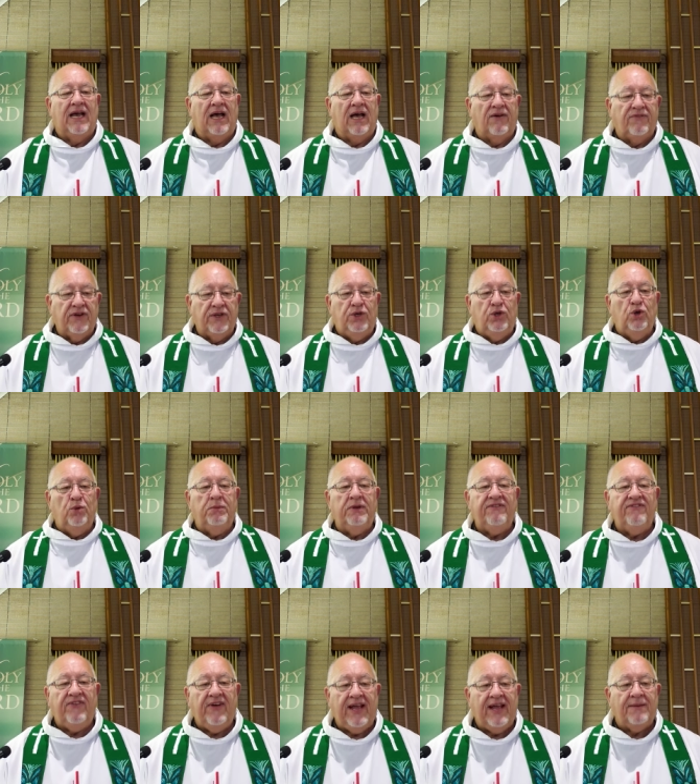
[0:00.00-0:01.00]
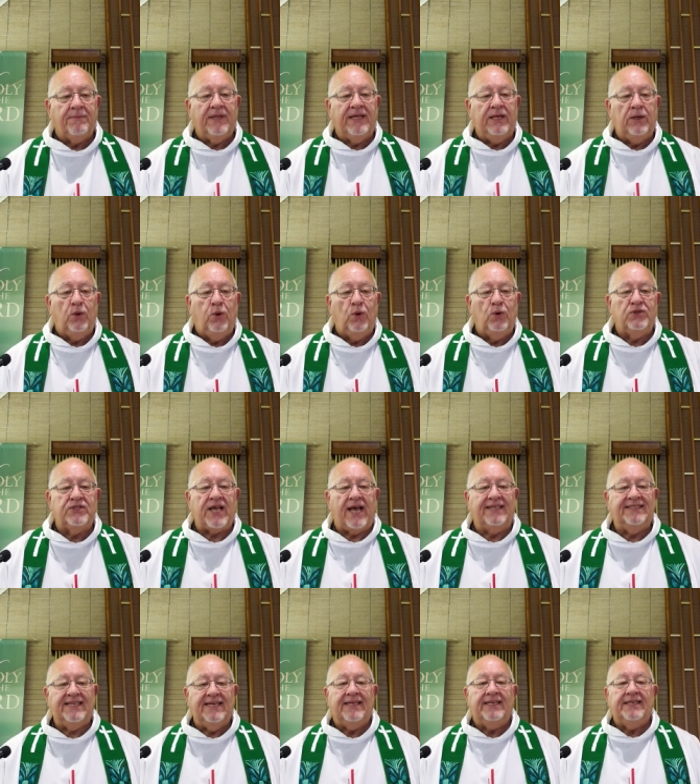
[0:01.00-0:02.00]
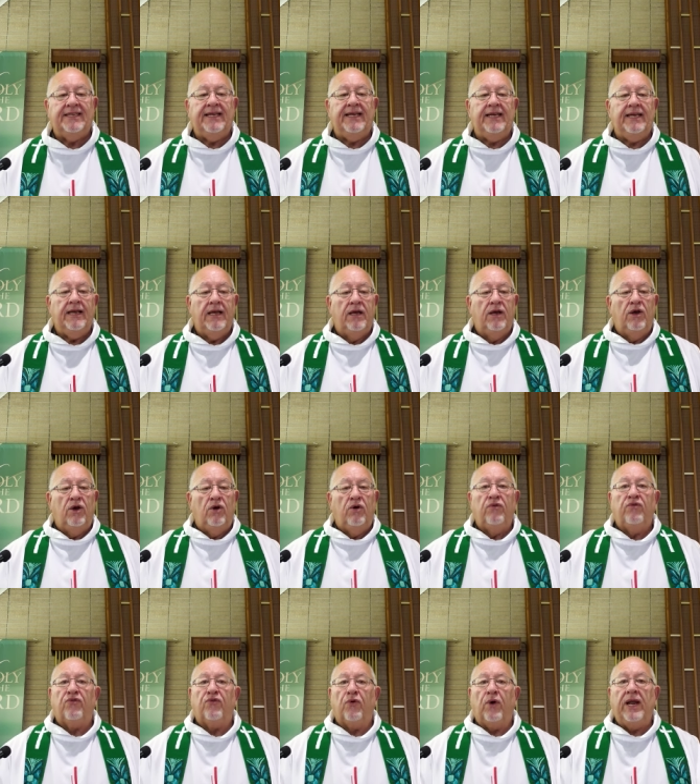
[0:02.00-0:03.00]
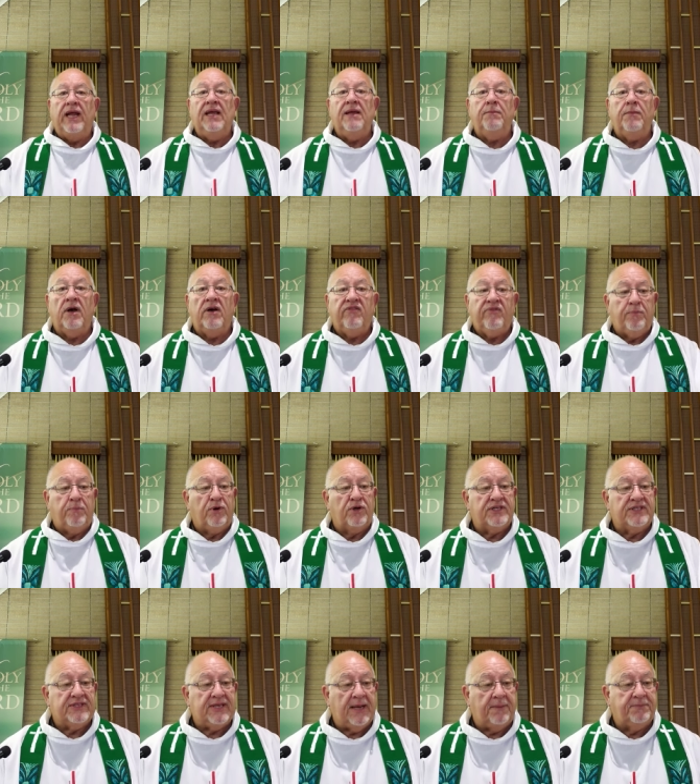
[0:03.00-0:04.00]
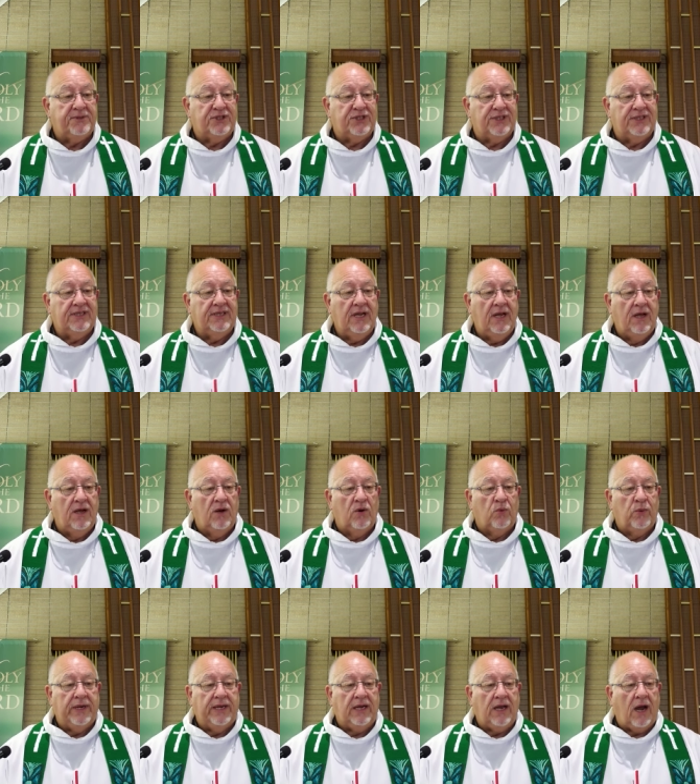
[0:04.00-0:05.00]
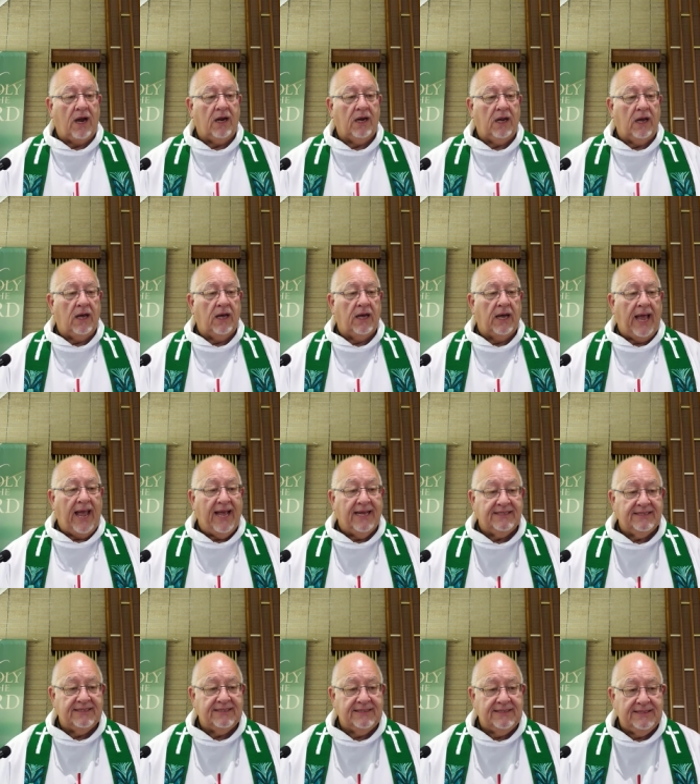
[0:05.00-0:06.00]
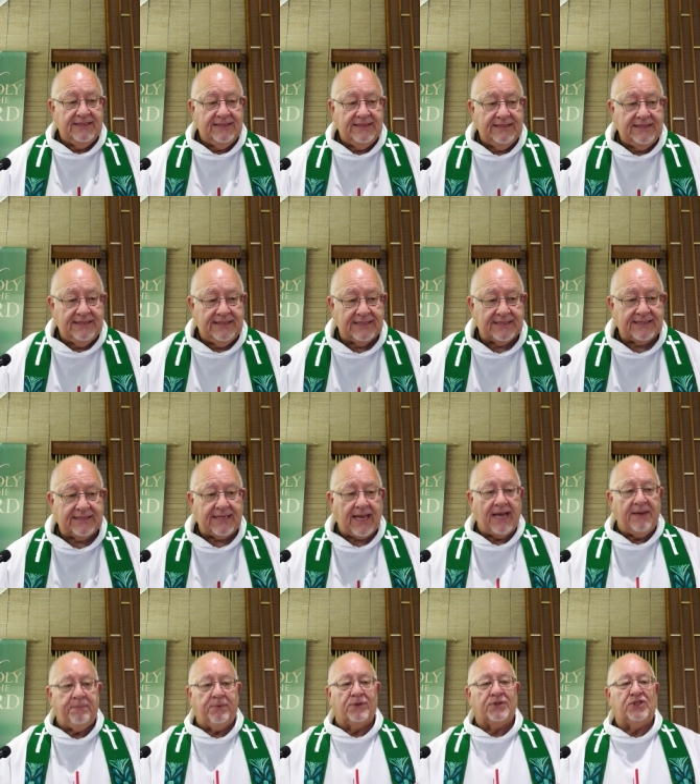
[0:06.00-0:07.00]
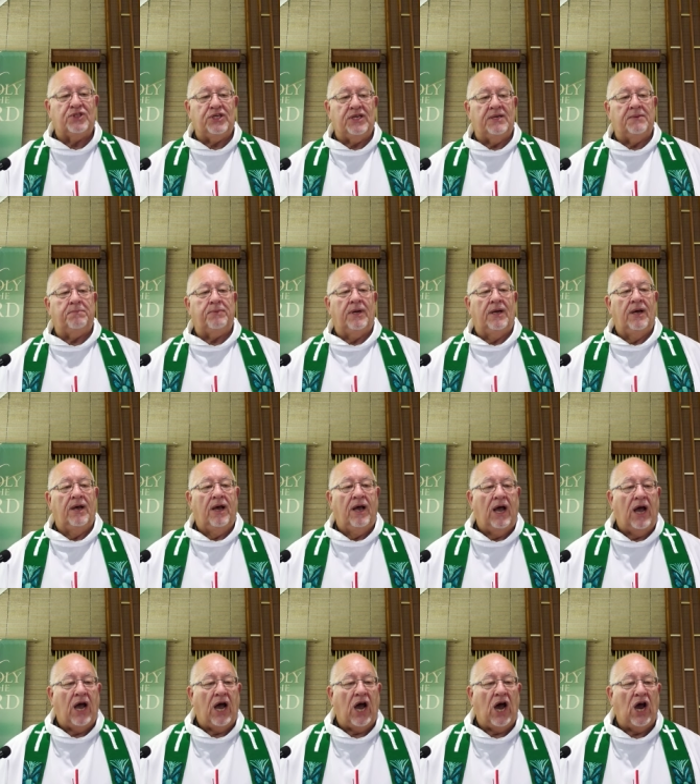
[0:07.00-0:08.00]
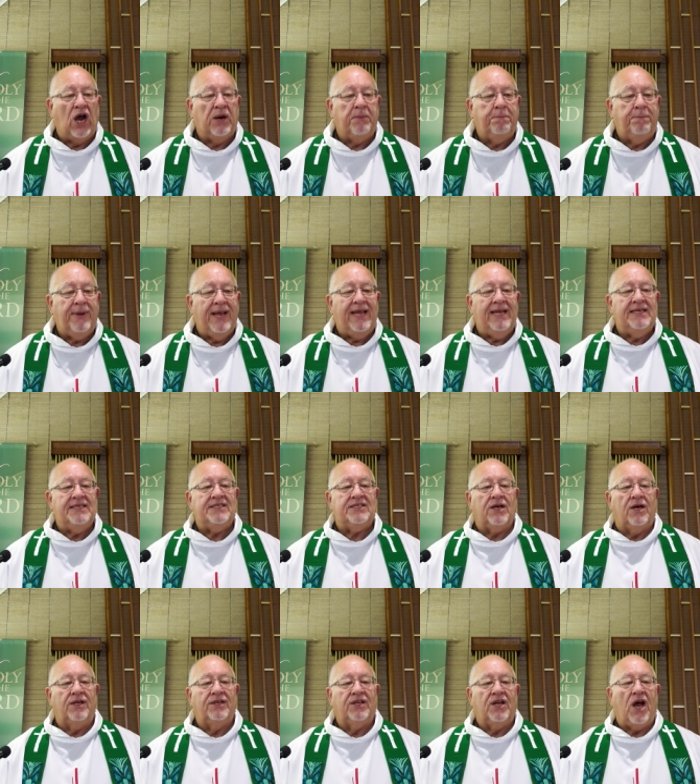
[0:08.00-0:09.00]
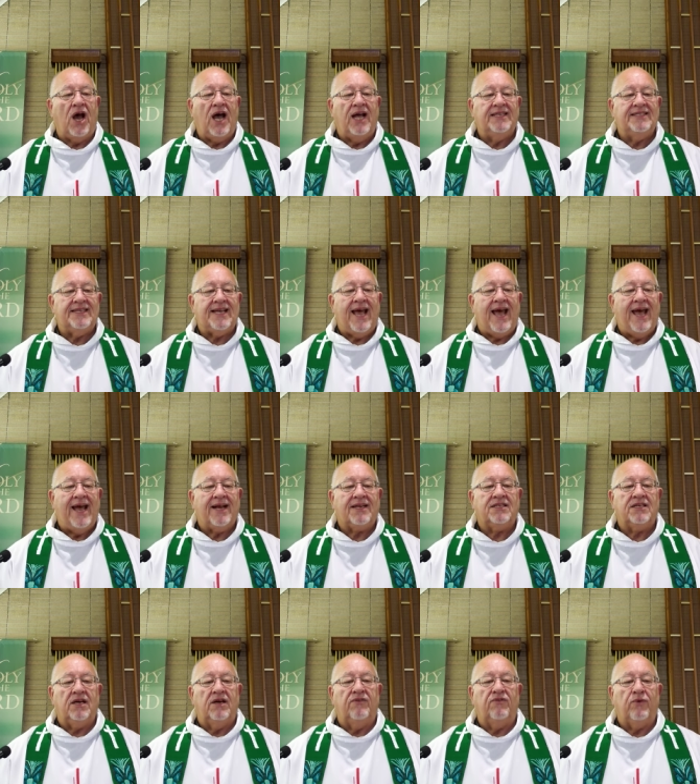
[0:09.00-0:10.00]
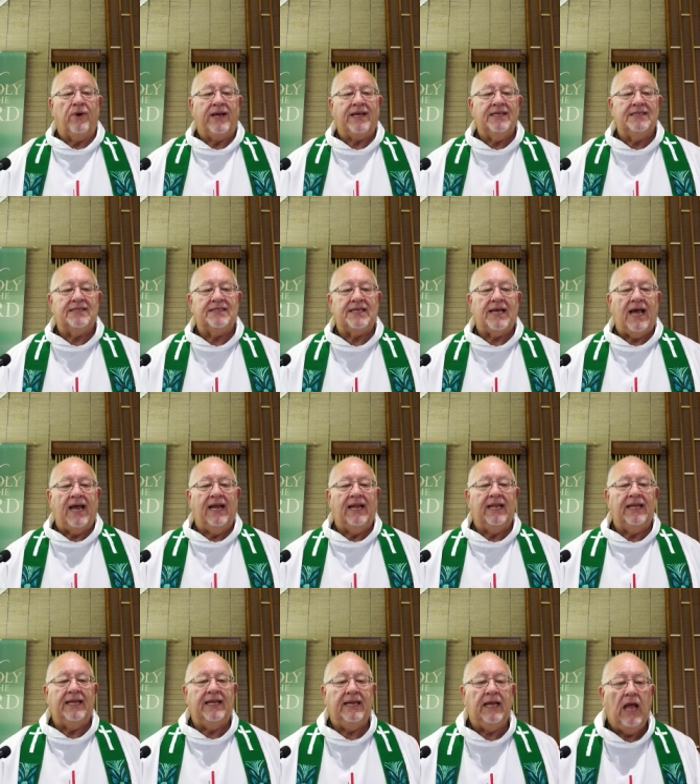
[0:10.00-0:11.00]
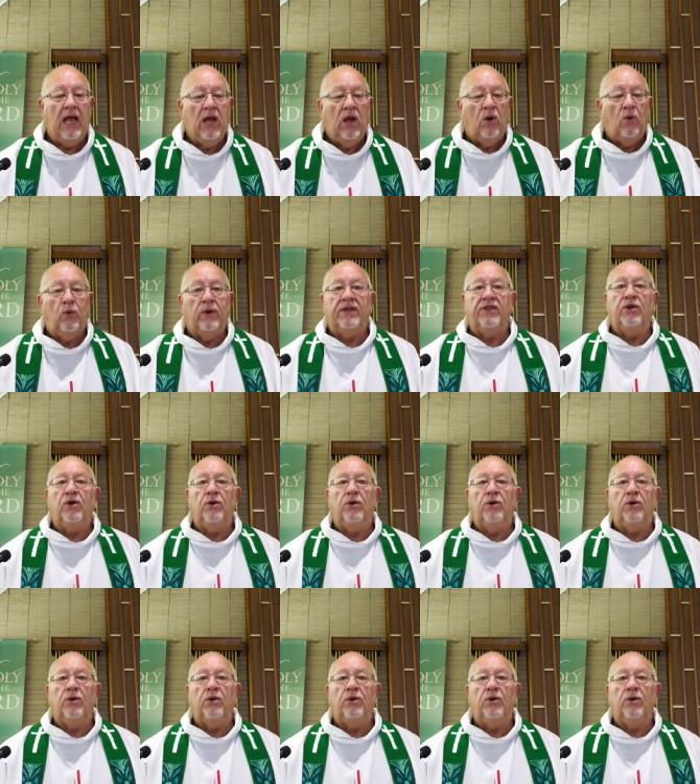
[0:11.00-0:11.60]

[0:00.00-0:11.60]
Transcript: of a human family whose identity, frame of perception, regard, uh, and discipleship are based on God's act of reconciling with